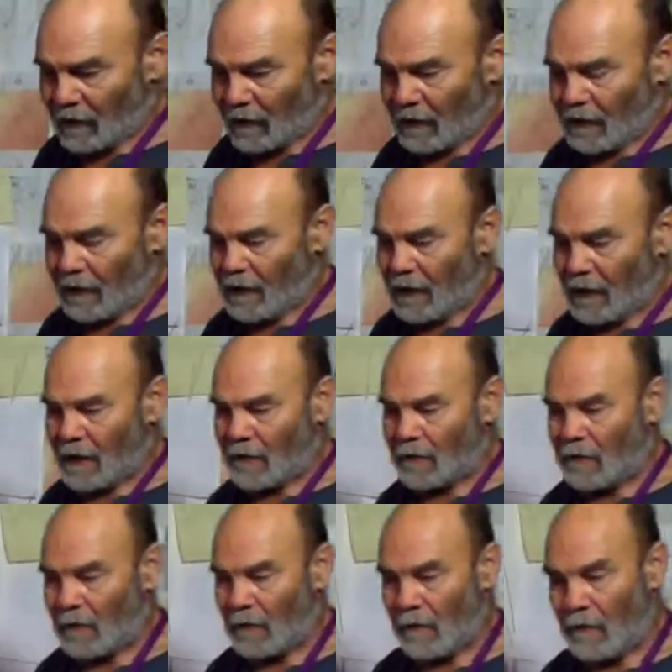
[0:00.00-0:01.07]

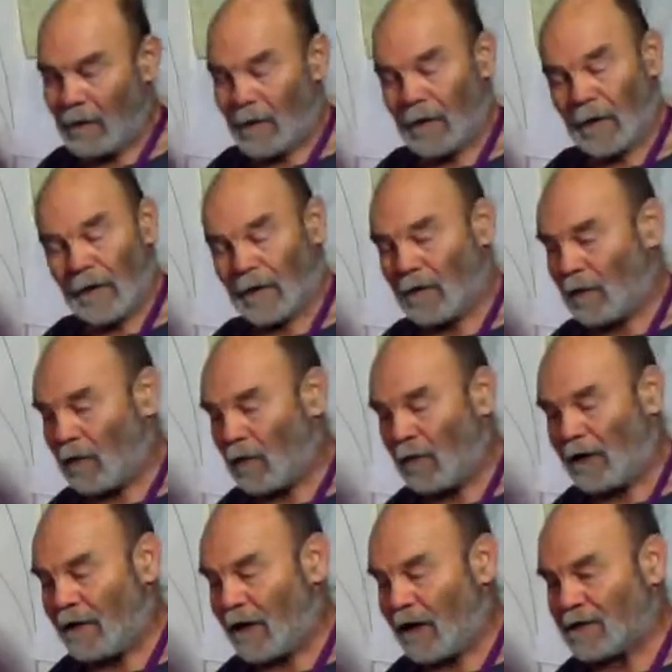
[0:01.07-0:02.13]
And I don't know
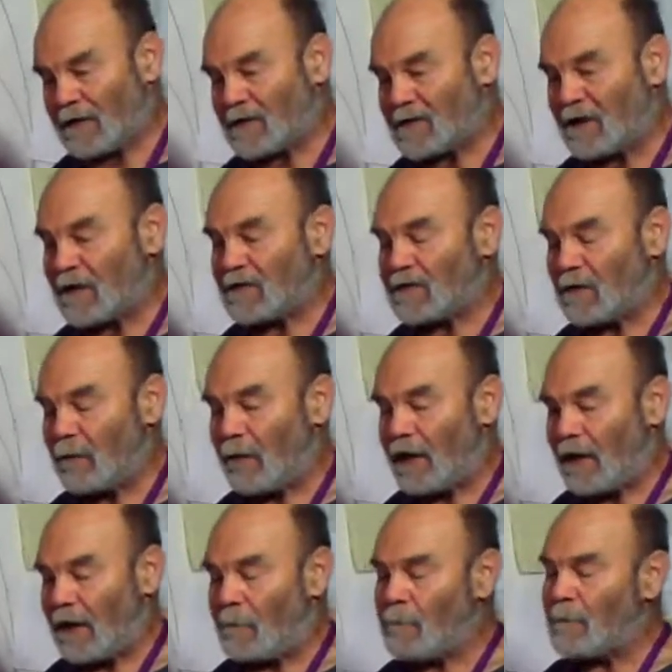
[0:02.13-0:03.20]
why they had to study so
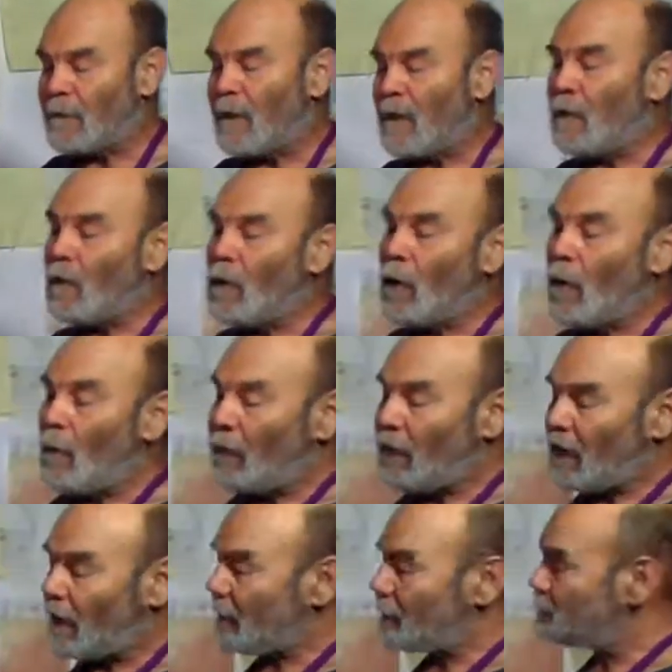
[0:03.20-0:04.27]
many,
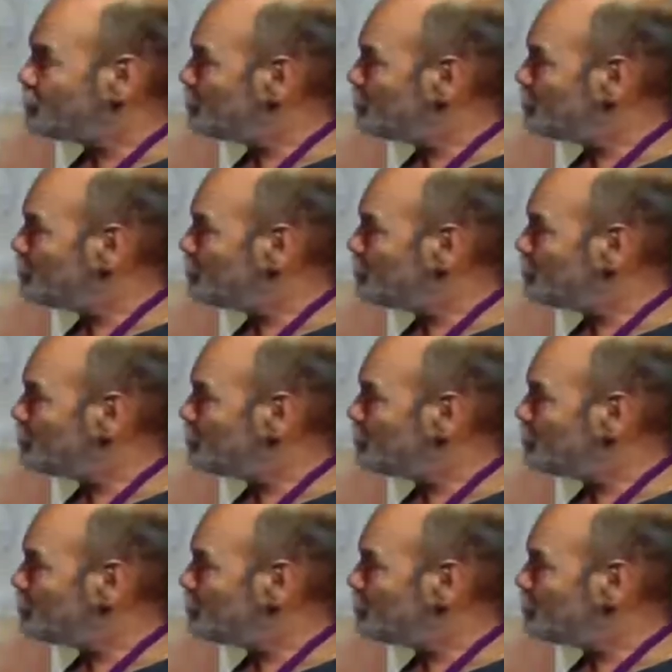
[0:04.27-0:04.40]
but